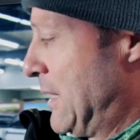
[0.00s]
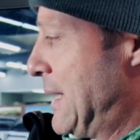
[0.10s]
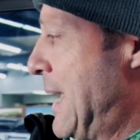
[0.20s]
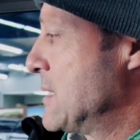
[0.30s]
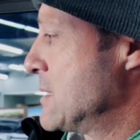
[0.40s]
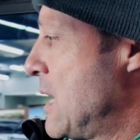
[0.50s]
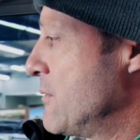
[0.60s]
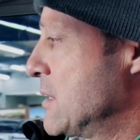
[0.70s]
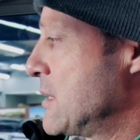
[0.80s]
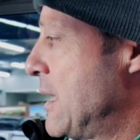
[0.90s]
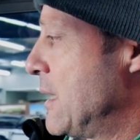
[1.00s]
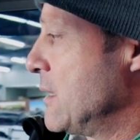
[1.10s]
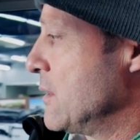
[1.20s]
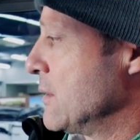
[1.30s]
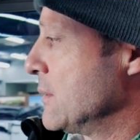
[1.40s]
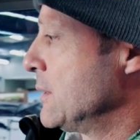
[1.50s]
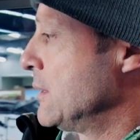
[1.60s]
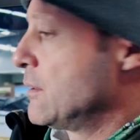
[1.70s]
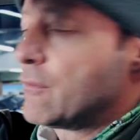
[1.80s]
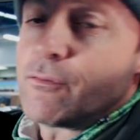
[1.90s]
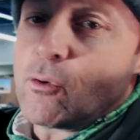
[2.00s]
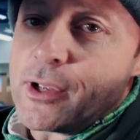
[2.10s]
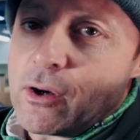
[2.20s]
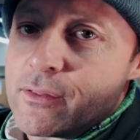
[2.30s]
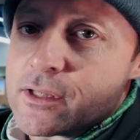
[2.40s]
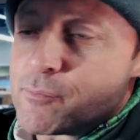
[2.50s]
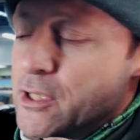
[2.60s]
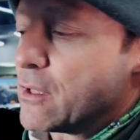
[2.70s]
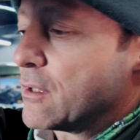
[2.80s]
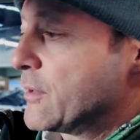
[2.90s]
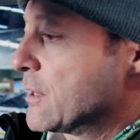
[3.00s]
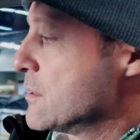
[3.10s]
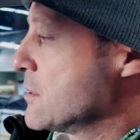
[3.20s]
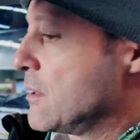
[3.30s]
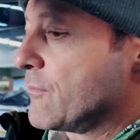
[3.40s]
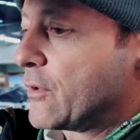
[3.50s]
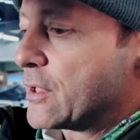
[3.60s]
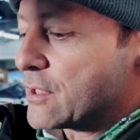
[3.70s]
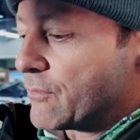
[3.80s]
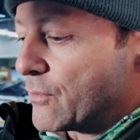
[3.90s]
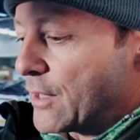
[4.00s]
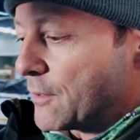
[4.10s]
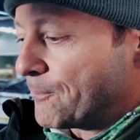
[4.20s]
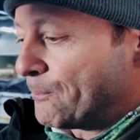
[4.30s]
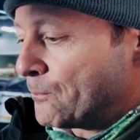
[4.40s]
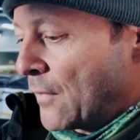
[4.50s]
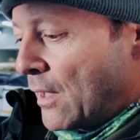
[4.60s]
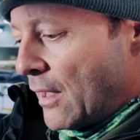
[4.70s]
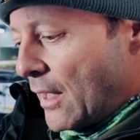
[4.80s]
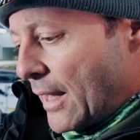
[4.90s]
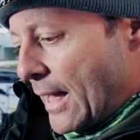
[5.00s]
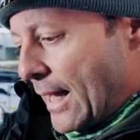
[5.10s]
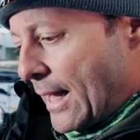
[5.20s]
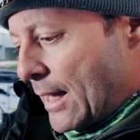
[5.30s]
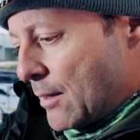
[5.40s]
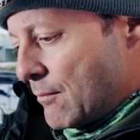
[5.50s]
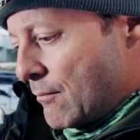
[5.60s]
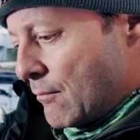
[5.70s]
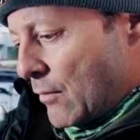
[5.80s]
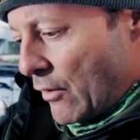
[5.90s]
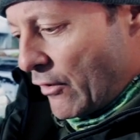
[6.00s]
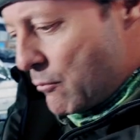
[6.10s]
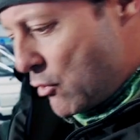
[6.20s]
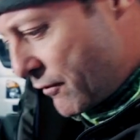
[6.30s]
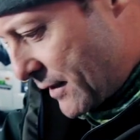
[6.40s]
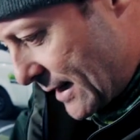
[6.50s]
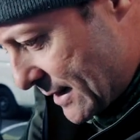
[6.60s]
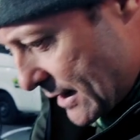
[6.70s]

It has saved a tire here for me on this particular vehicle, so I'm very chuffed with that. Removed that